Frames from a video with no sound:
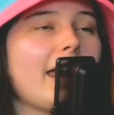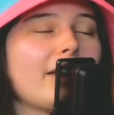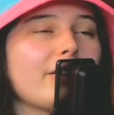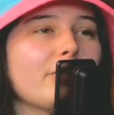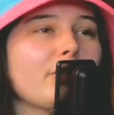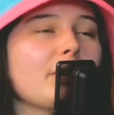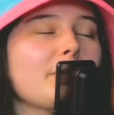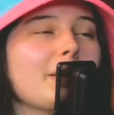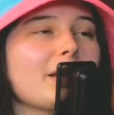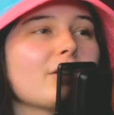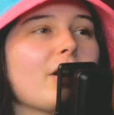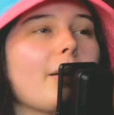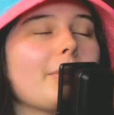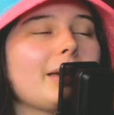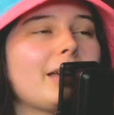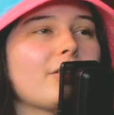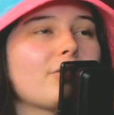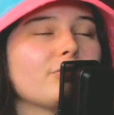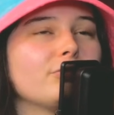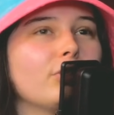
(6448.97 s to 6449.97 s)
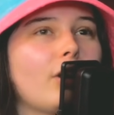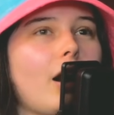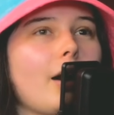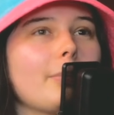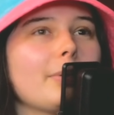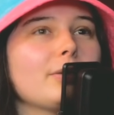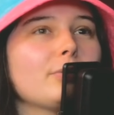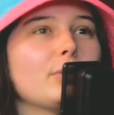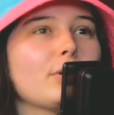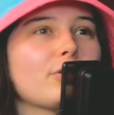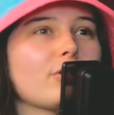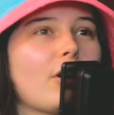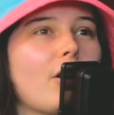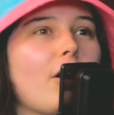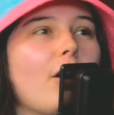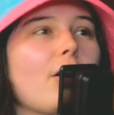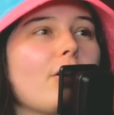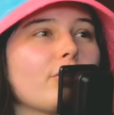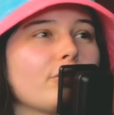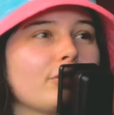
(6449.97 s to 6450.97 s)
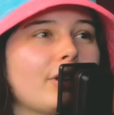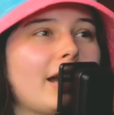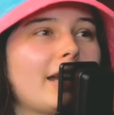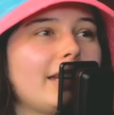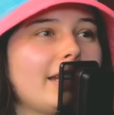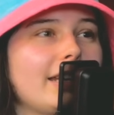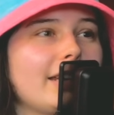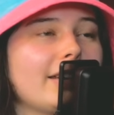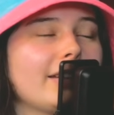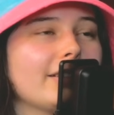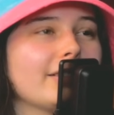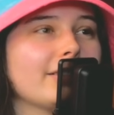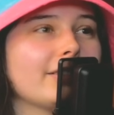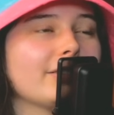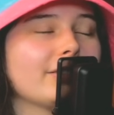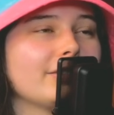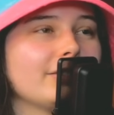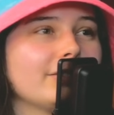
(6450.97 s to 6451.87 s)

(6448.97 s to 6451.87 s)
can only be Nami because Robin was already